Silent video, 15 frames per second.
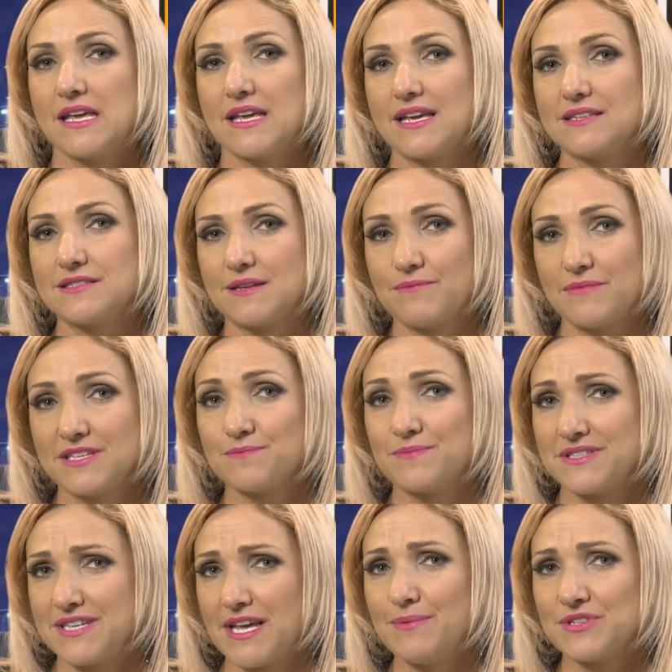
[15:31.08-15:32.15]
is a
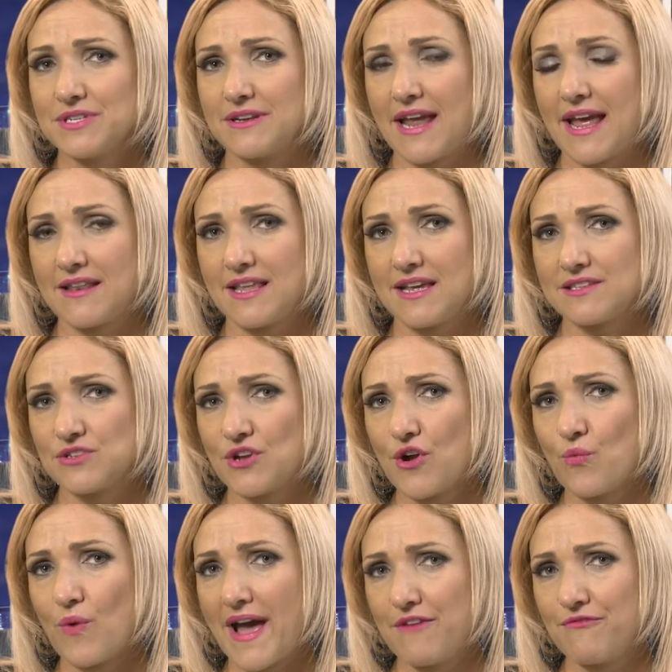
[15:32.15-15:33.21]
misperception, and there's no
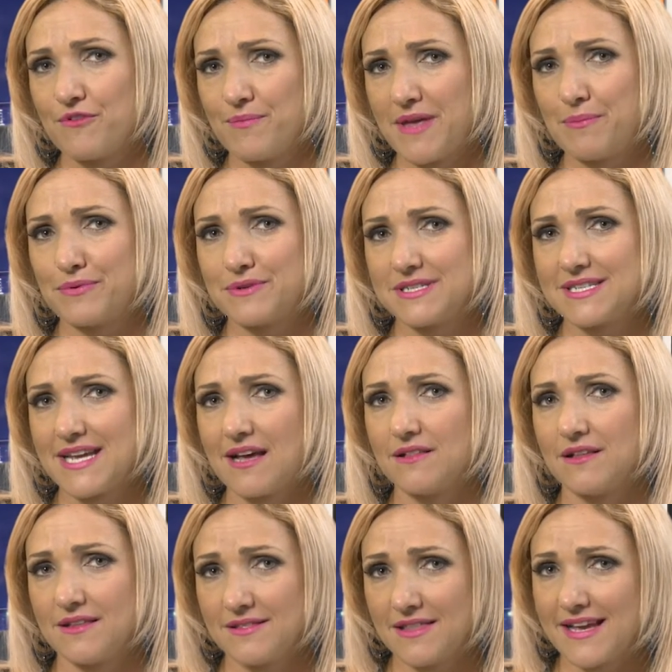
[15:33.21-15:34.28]
way for people to tell
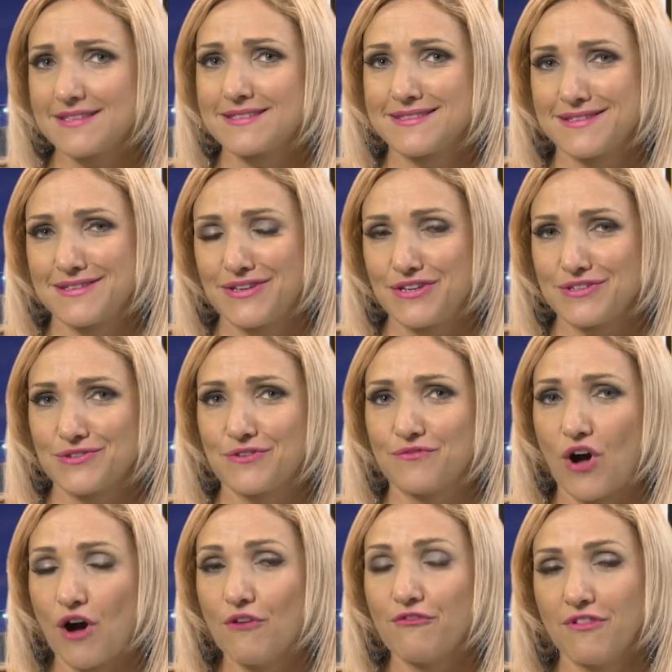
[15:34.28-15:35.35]
unless you're sort of
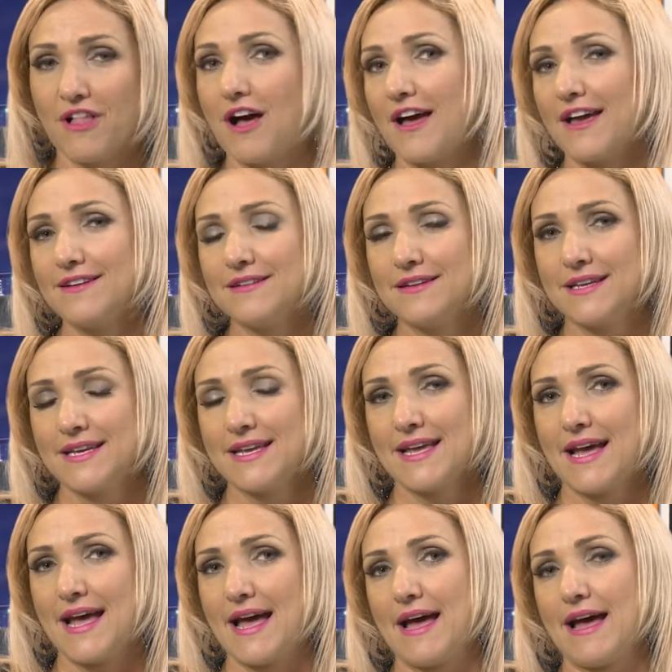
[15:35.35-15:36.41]
offline
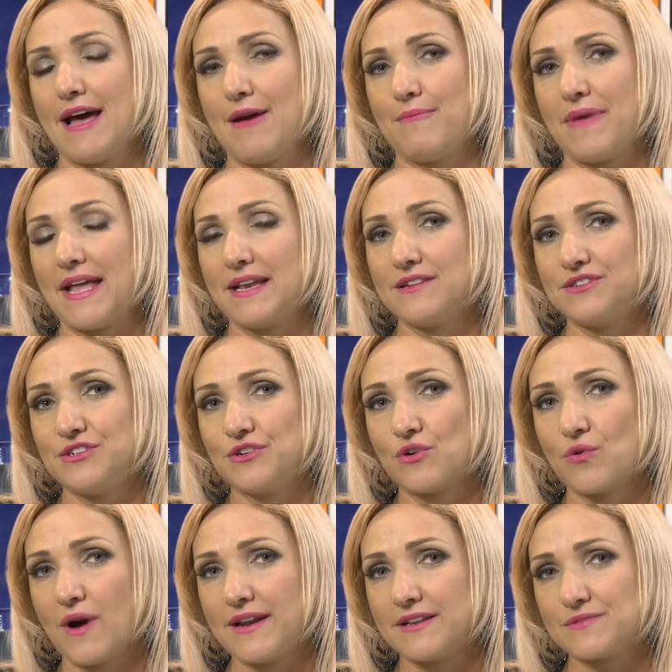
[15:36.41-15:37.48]
and your
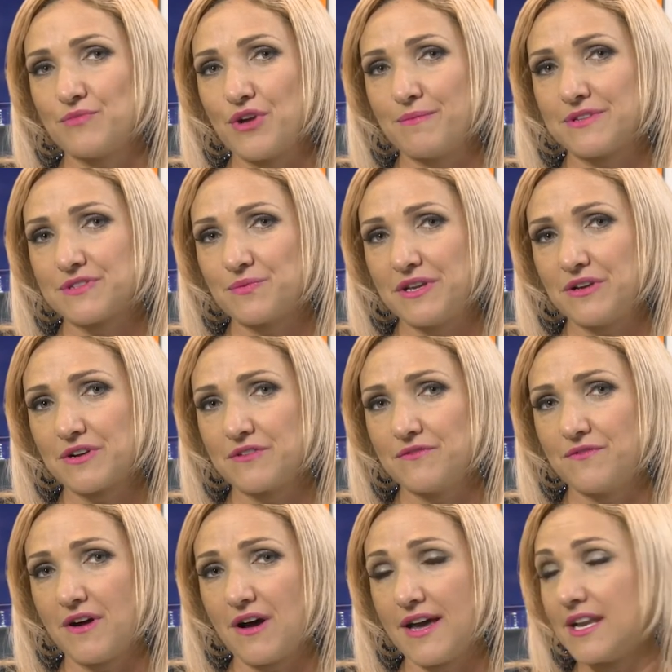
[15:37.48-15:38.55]
quietest moments where you're
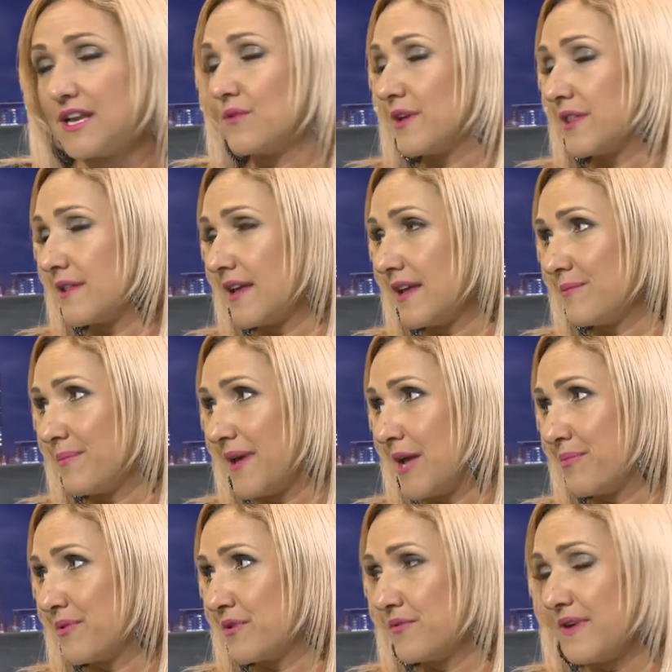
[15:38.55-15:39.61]
confiding in
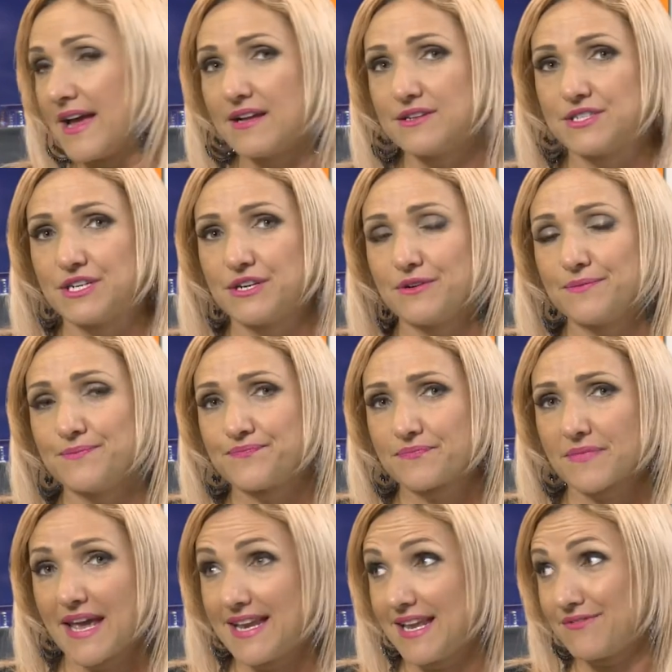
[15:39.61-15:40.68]
people around you,
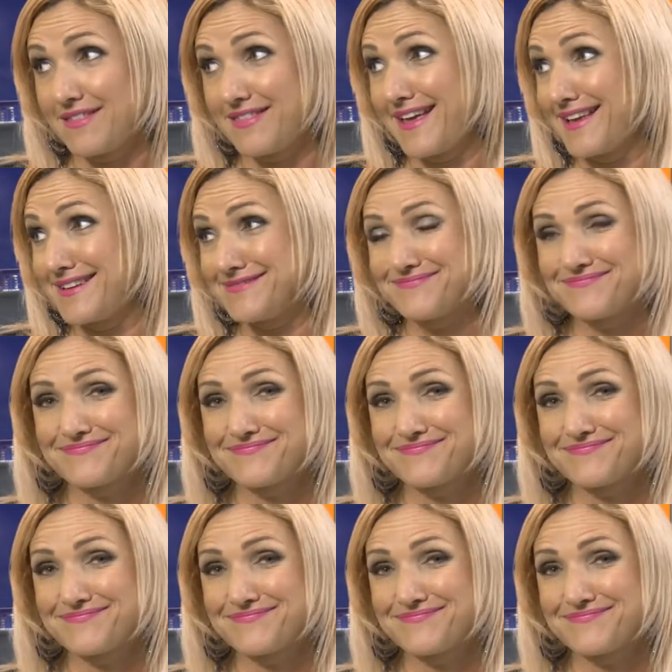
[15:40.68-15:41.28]
and even then